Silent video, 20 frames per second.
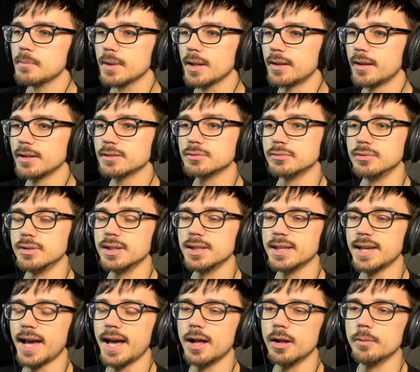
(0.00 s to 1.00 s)
And that's
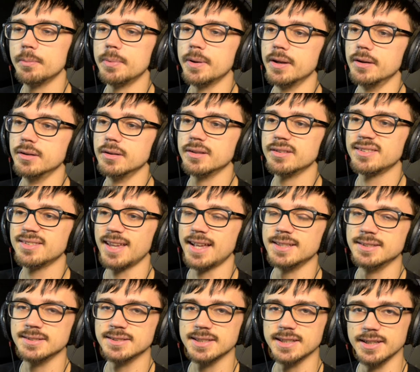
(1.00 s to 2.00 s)
really helping
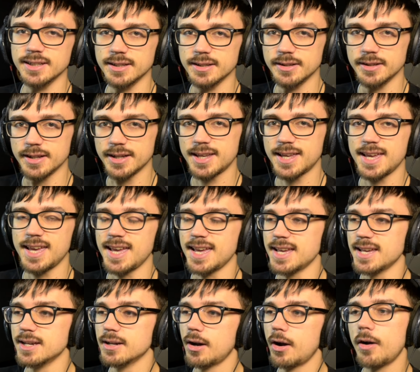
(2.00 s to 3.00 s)
center the
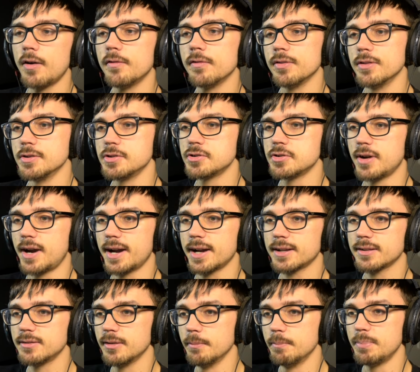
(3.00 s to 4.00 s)
key of the
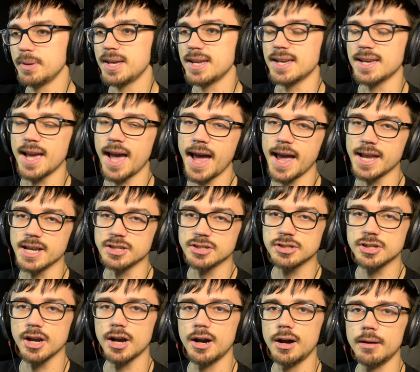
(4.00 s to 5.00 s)
track to be A
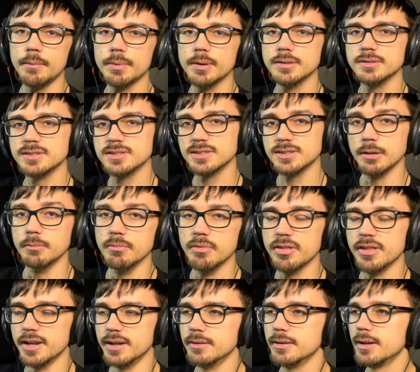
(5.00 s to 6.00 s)
sharp
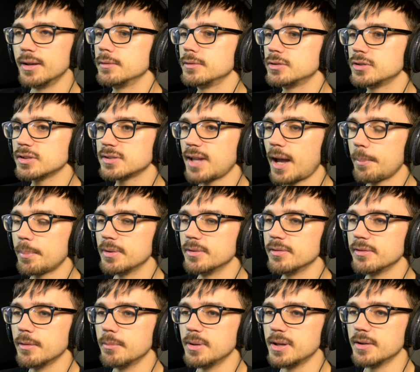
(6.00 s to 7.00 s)
something. Just
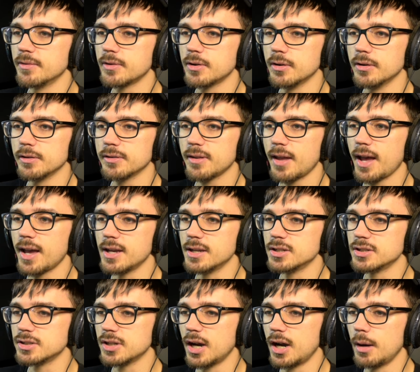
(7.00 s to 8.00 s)
happens to be, of course, A
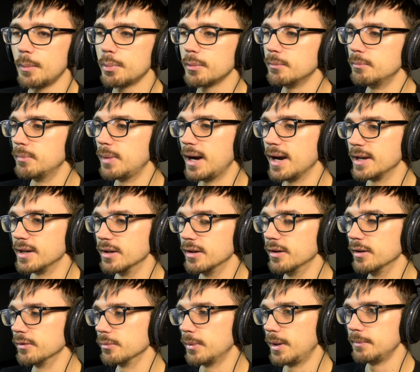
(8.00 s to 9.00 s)
sharp minor
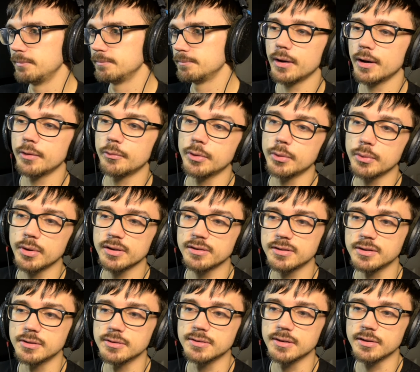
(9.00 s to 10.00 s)
as well. And if we were
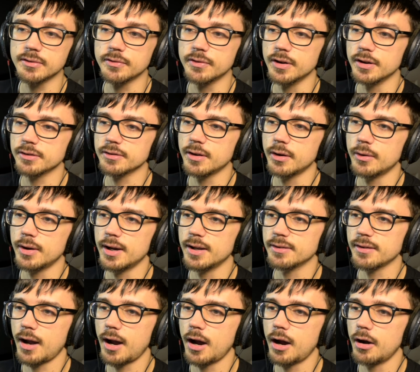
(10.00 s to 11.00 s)
to use this first note
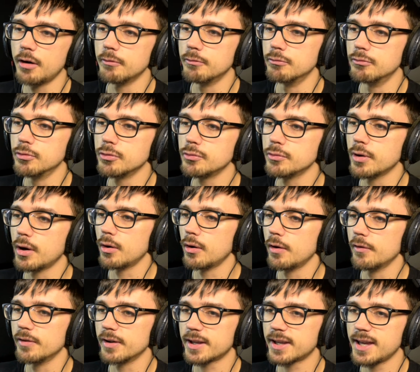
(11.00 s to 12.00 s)
as our root
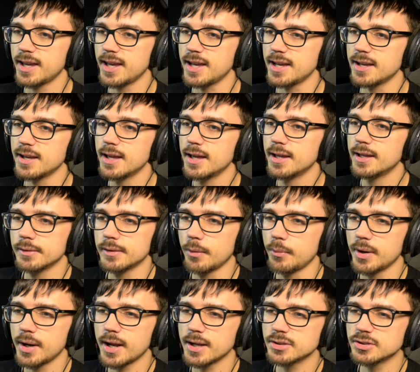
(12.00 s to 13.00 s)
of a key, then
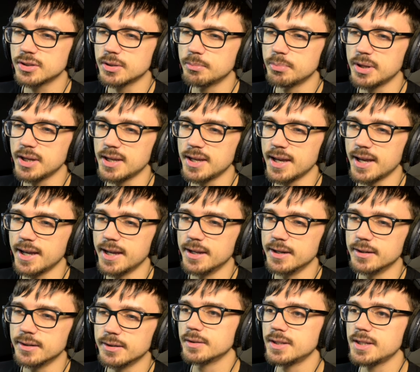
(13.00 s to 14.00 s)
we'd actually be
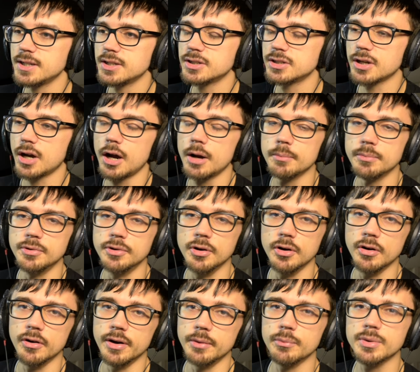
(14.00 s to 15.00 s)
in D sharp
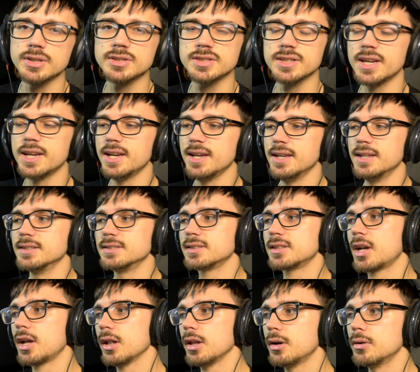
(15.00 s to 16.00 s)
Dorian, which is
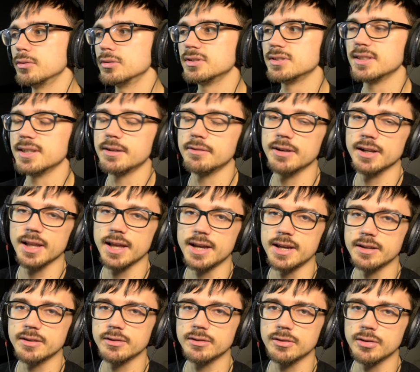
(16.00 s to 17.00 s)
closely
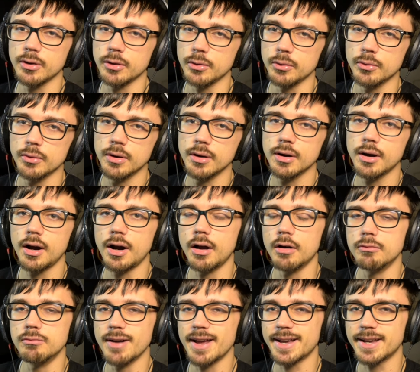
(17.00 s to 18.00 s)
related to our
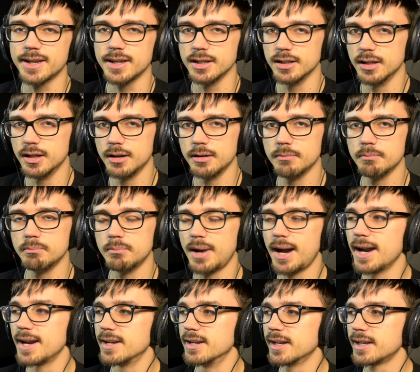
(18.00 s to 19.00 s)
regular
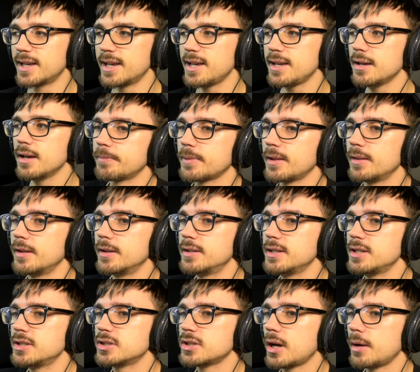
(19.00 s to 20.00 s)
minor key. And the
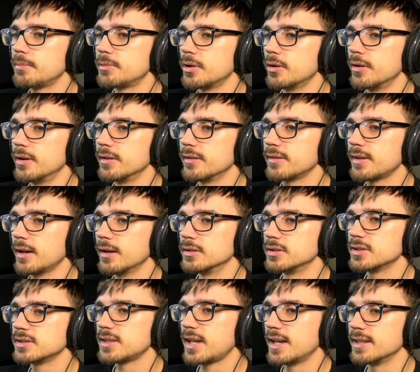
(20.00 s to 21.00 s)
D sharp Dorian scale
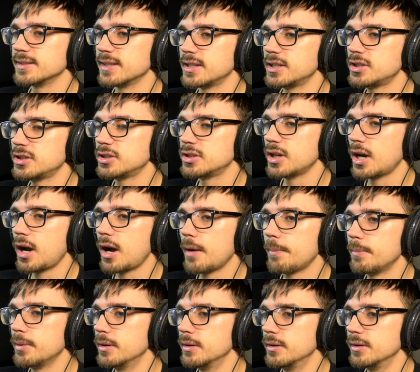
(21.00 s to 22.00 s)
just has a
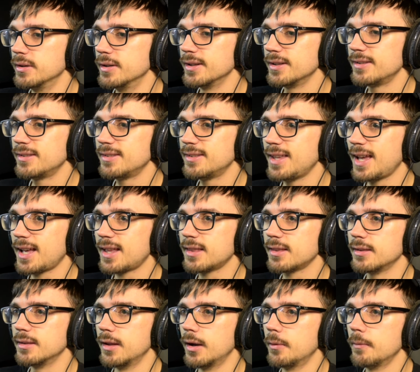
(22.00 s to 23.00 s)
sharpened
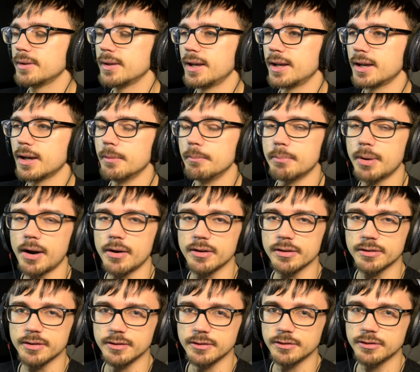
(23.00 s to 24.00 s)
sixth note in
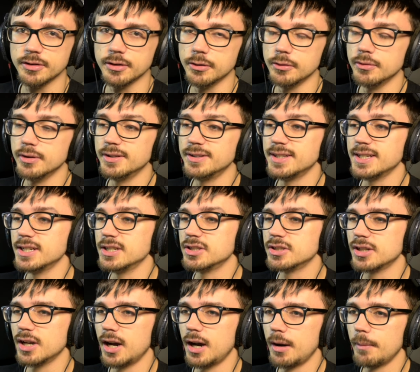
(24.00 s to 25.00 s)
comparison to D
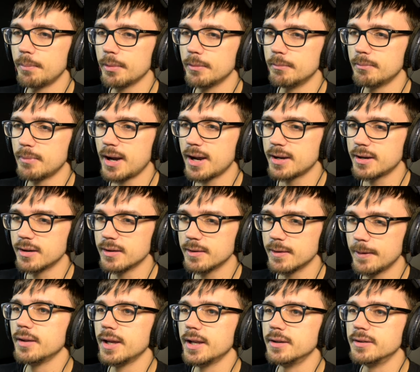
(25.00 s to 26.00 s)
sharp minor.
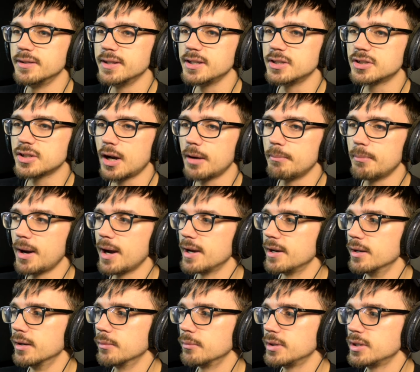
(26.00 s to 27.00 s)
In D sharp
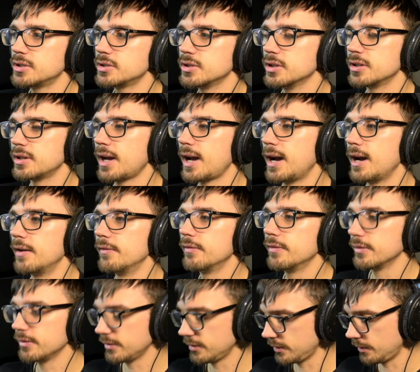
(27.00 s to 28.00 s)
minor, we should have
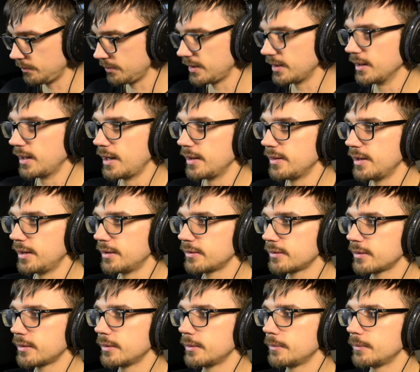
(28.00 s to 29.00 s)
something like this.